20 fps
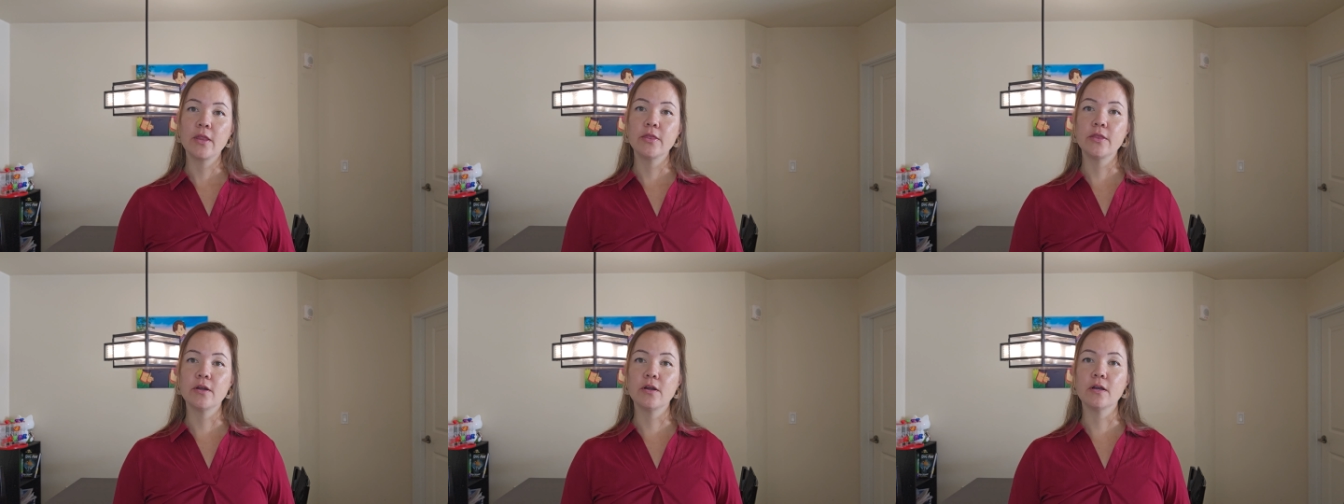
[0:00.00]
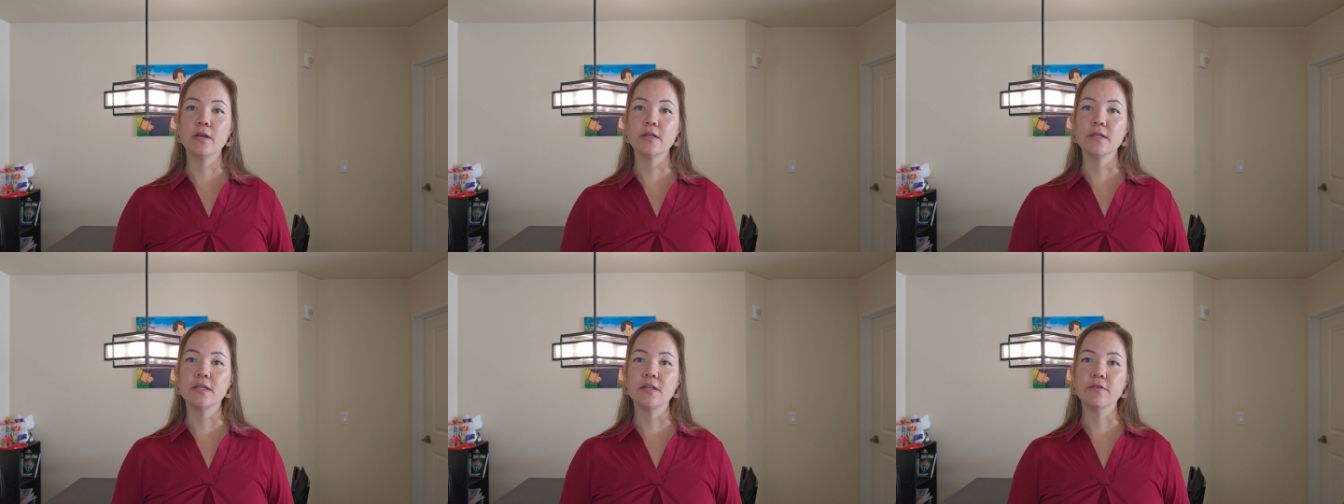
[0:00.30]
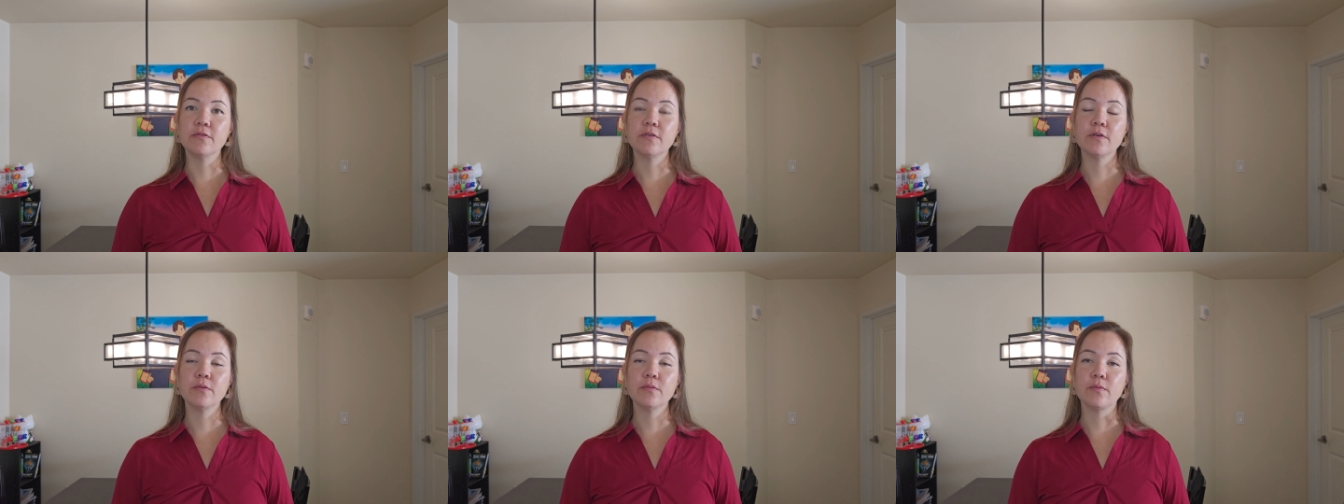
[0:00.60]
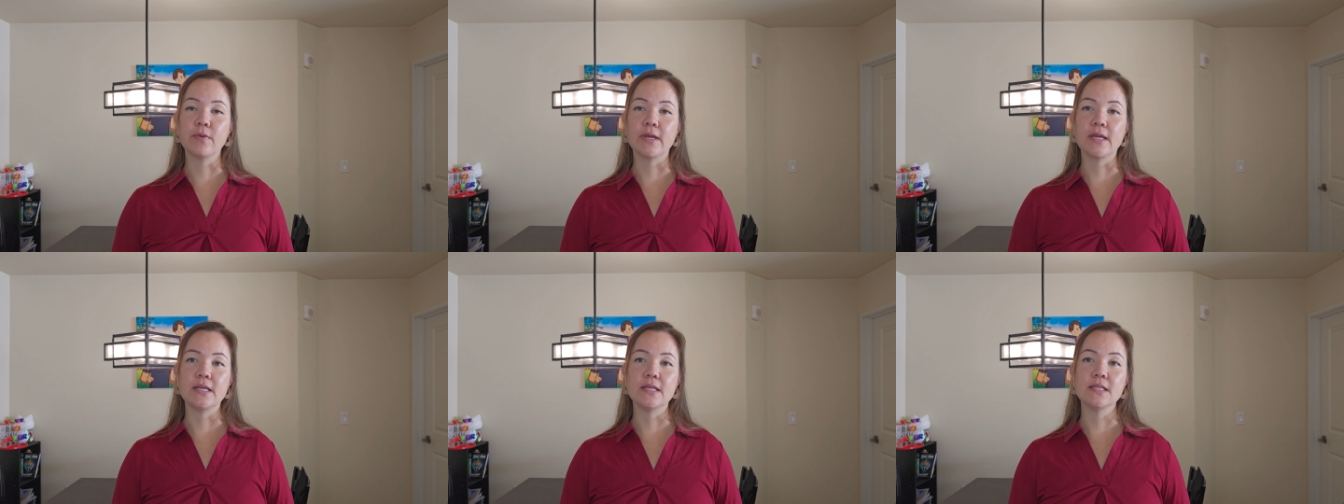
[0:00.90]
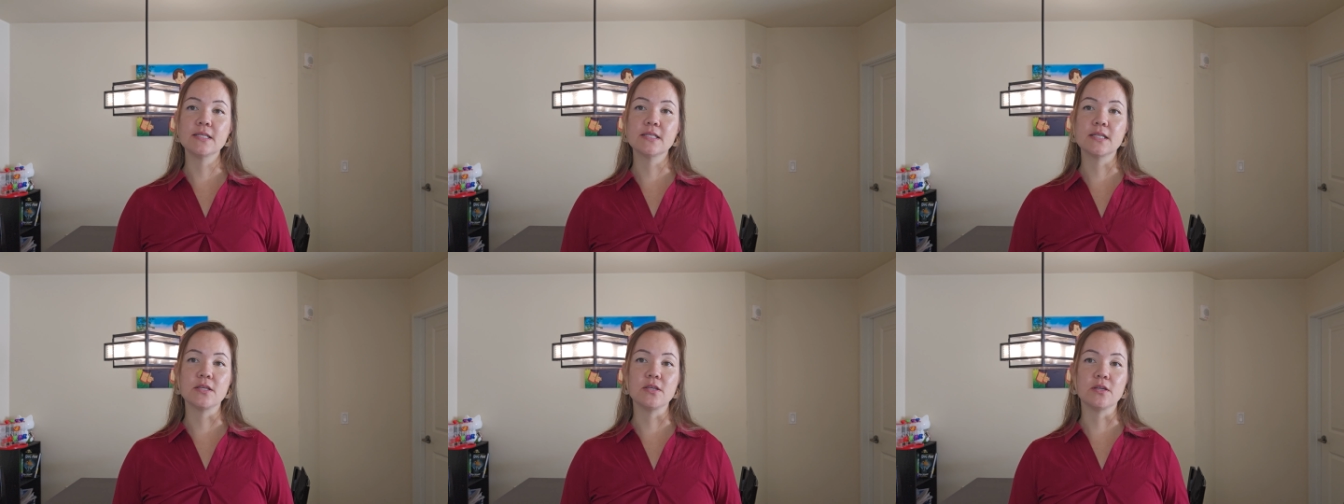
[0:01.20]
there are different
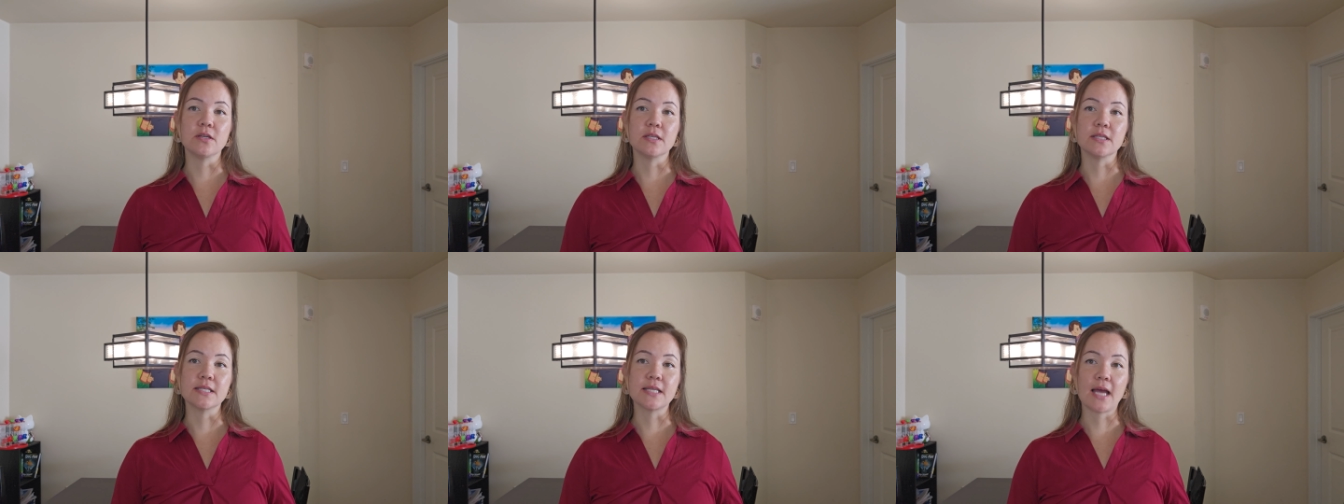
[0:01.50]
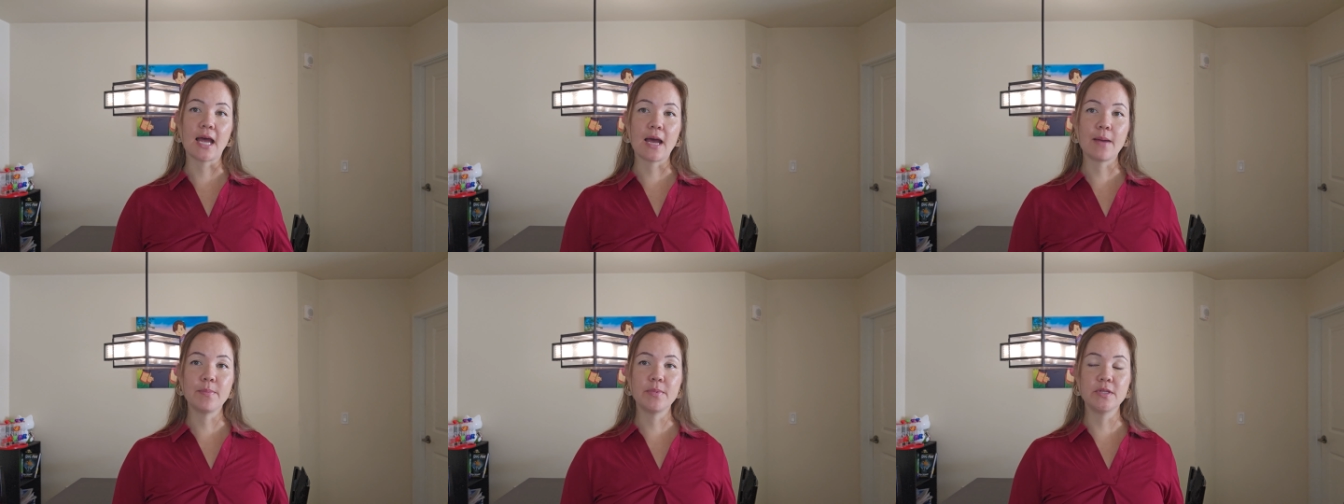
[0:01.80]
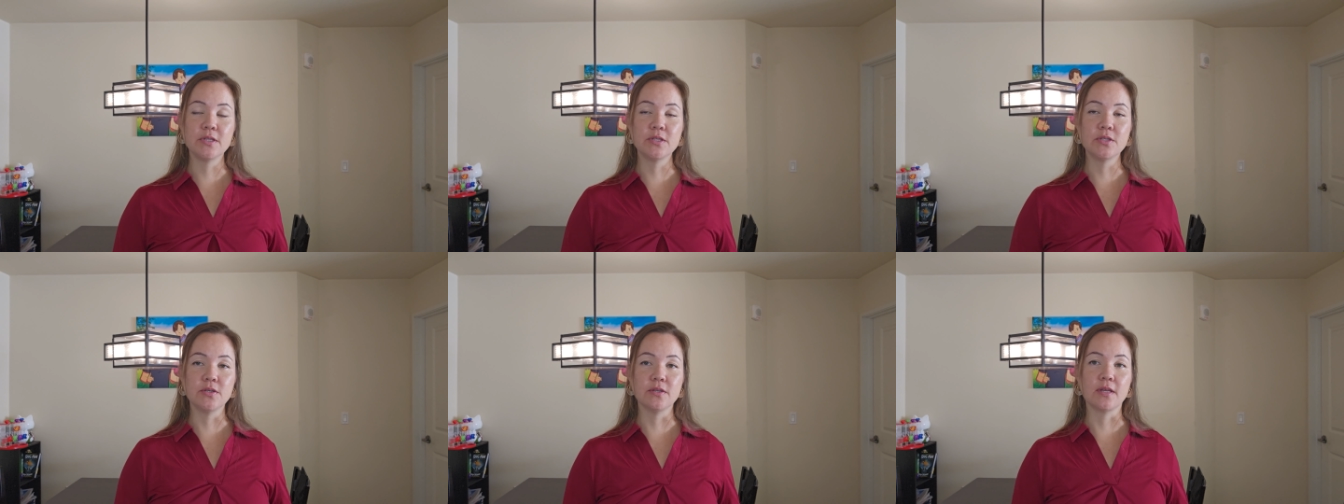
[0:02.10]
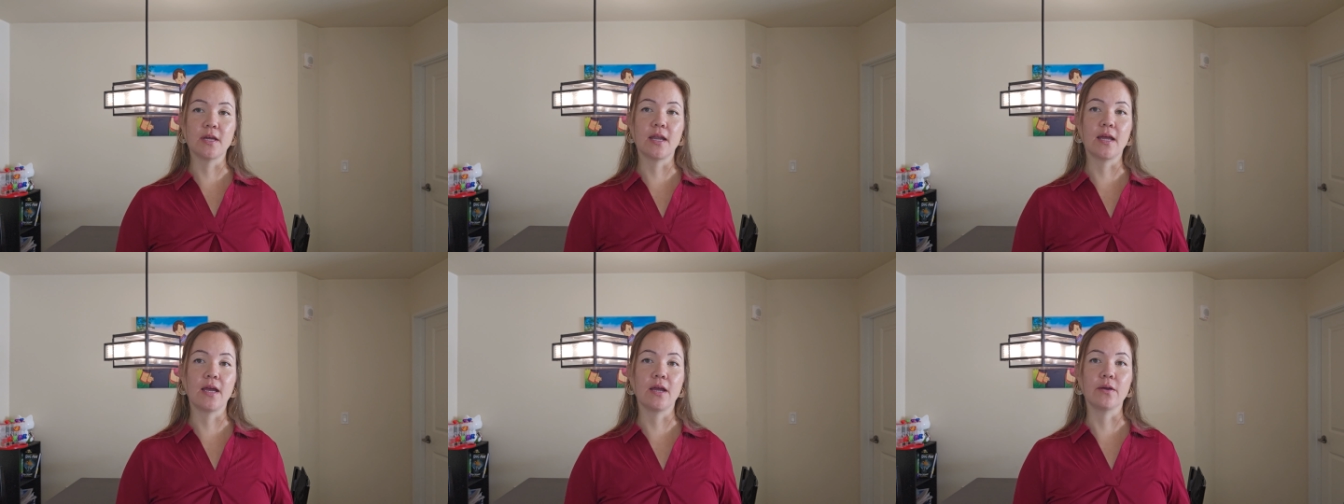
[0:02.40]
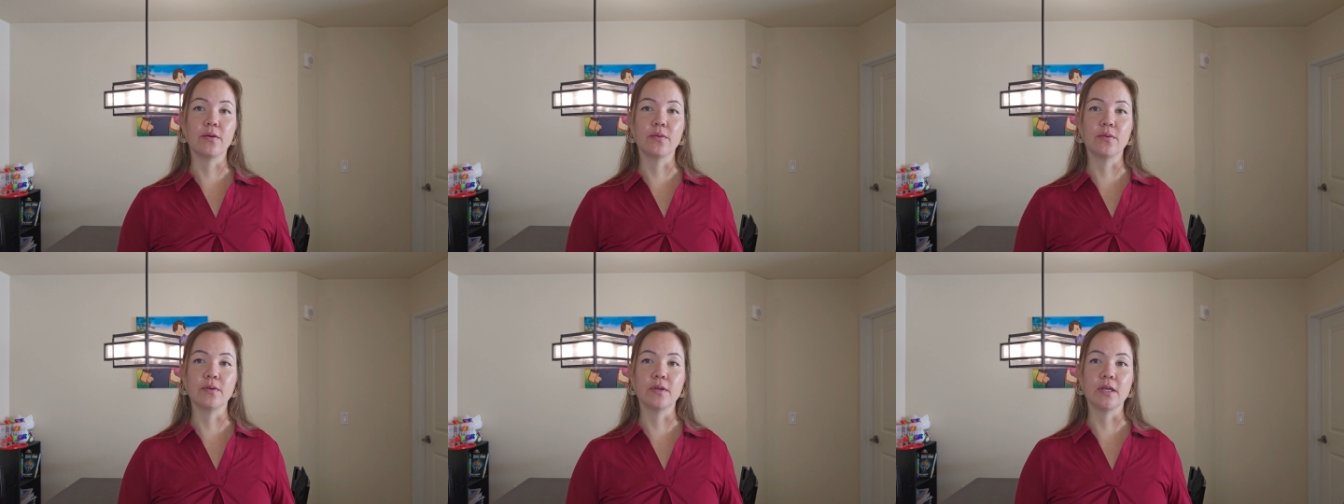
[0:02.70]
ways that you could tap into that
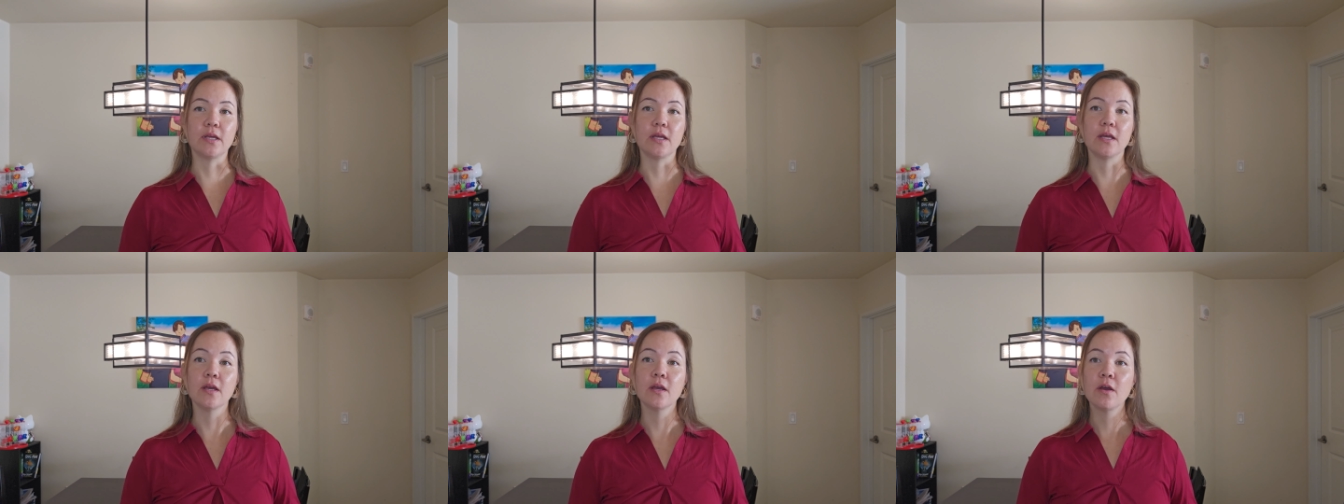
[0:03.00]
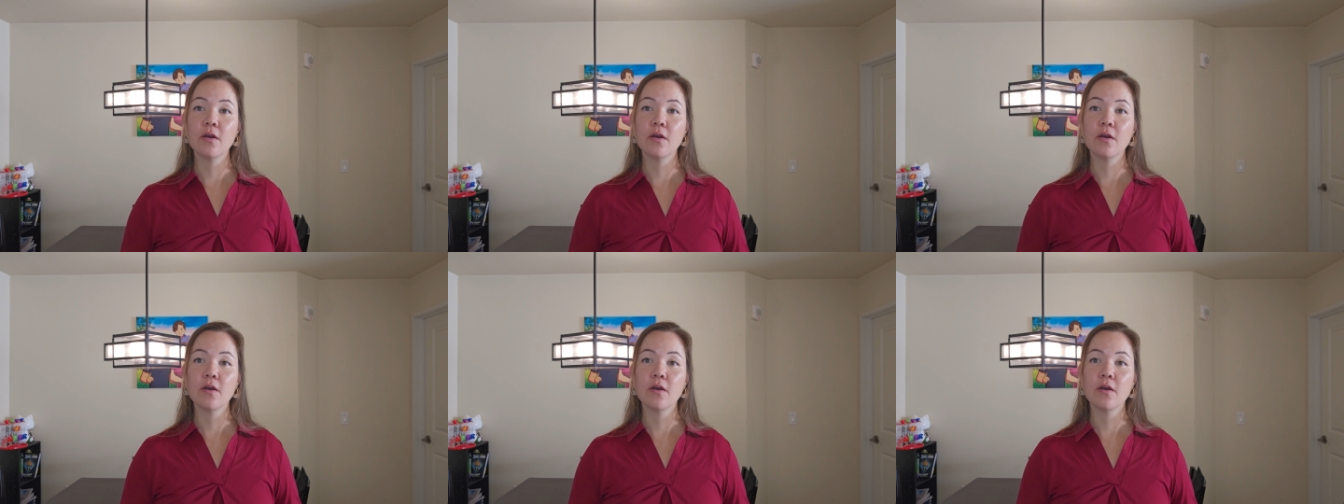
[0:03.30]
equity